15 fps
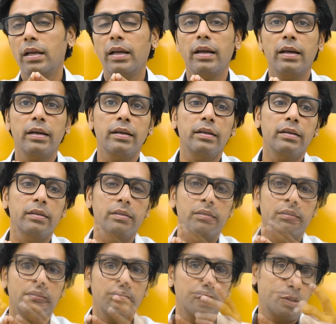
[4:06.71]
And
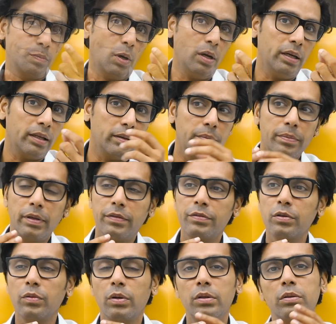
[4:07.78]
a small tip, if
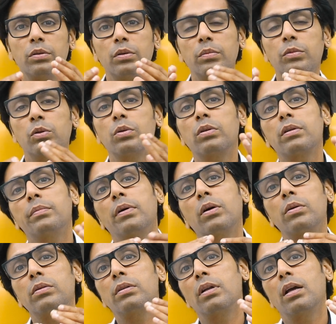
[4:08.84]
you want to know more
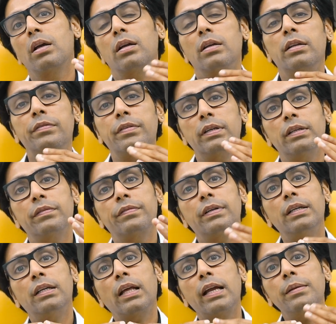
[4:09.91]
about
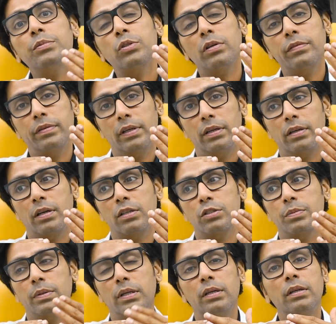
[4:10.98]
different types of hair
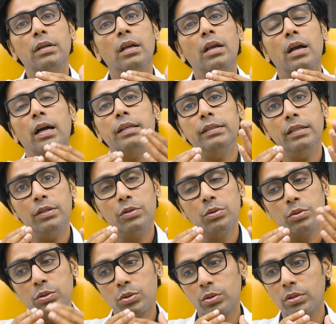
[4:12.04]
transplant, I think
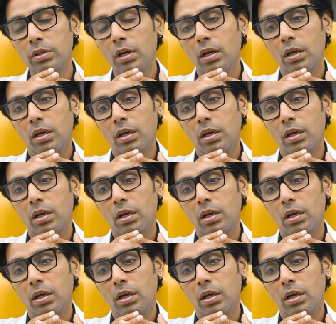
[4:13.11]
you should